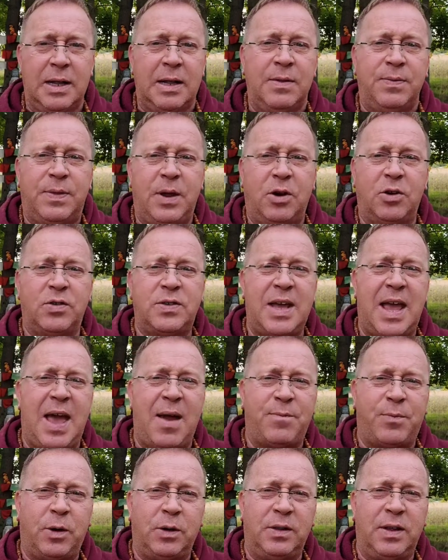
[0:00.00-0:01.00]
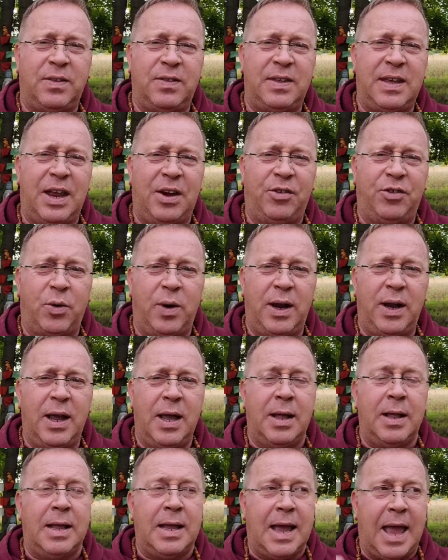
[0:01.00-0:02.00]
There's effortless entering
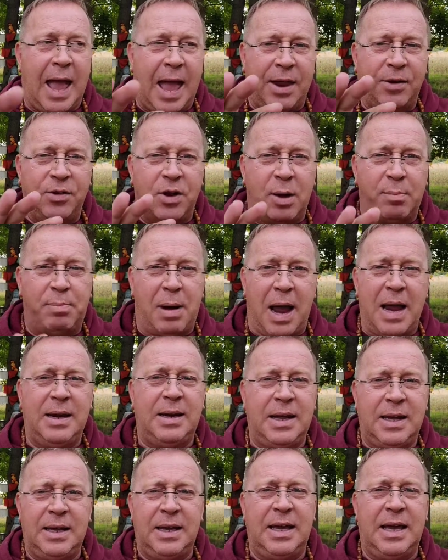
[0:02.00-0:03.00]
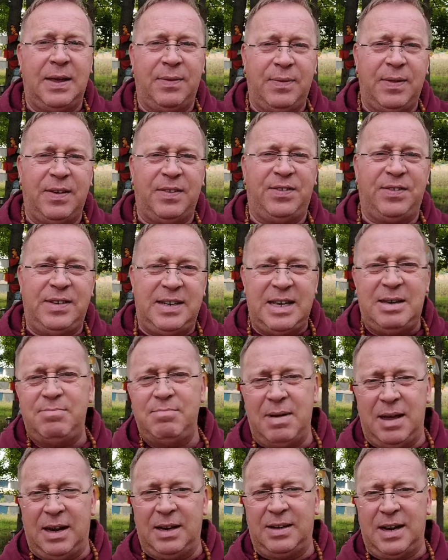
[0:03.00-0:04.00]
and abiding in this deep
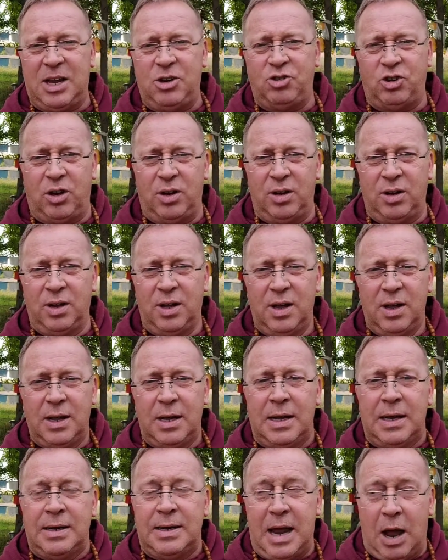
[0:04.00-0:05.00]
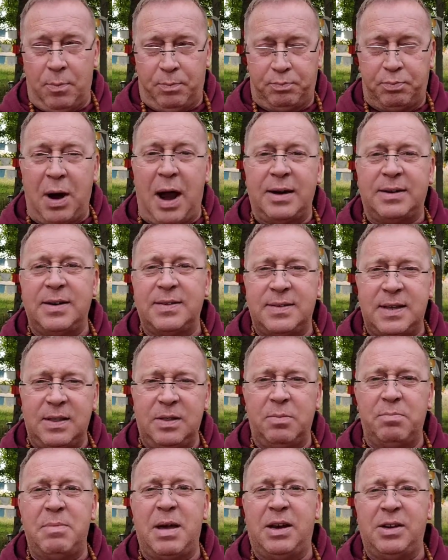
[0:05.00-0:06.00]
meditation. Now, practicing
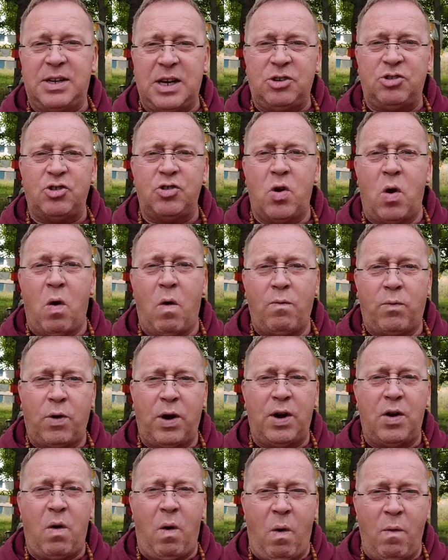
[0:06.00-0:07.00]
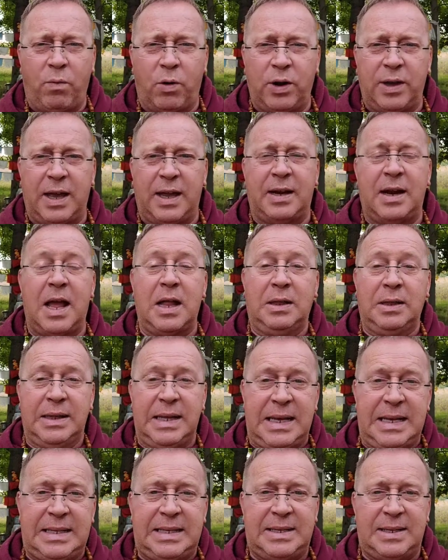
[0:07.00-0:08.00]
the meditation over and over again
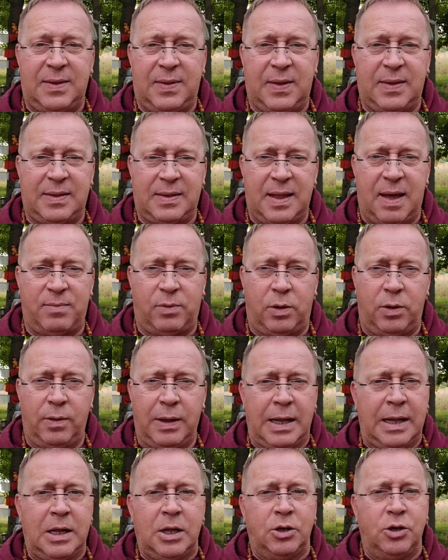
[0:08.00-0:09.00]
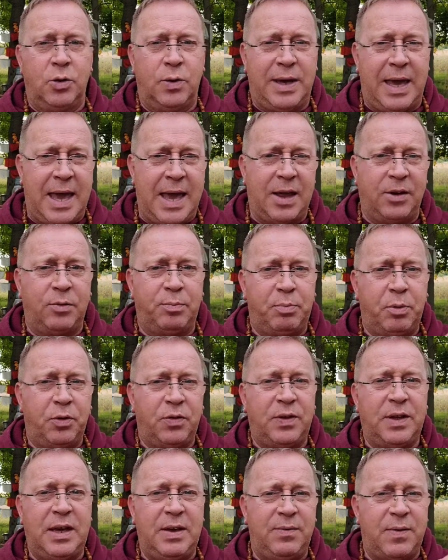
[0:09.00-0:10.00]
leads to this level. You can't
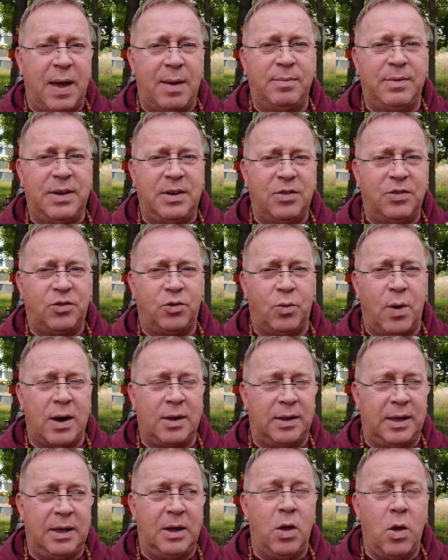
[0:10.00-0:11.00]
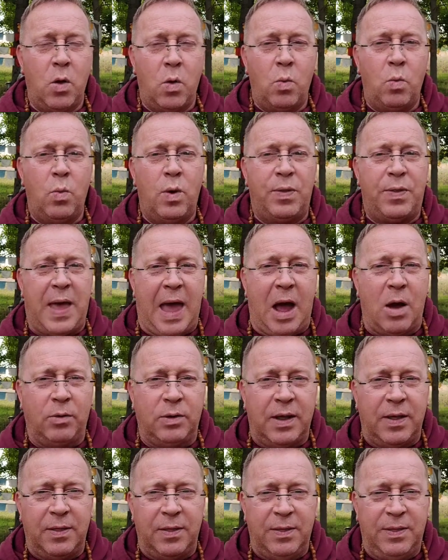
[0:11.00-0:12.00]
perceive emptiness directly without
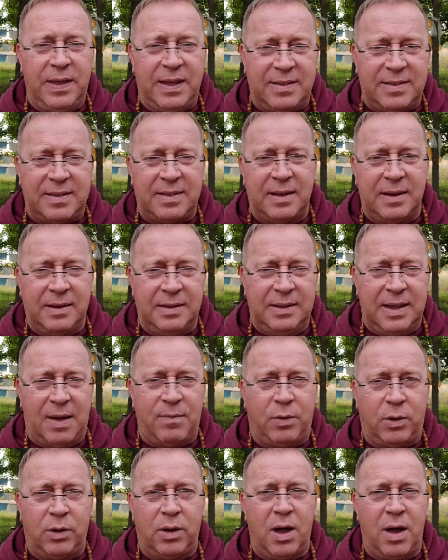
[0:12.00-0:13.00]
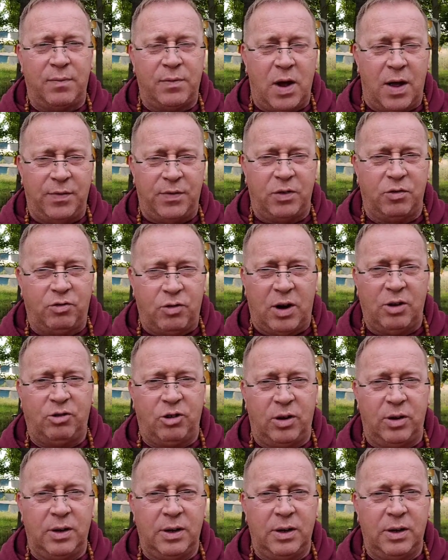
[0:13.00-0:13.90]
this level of concentration.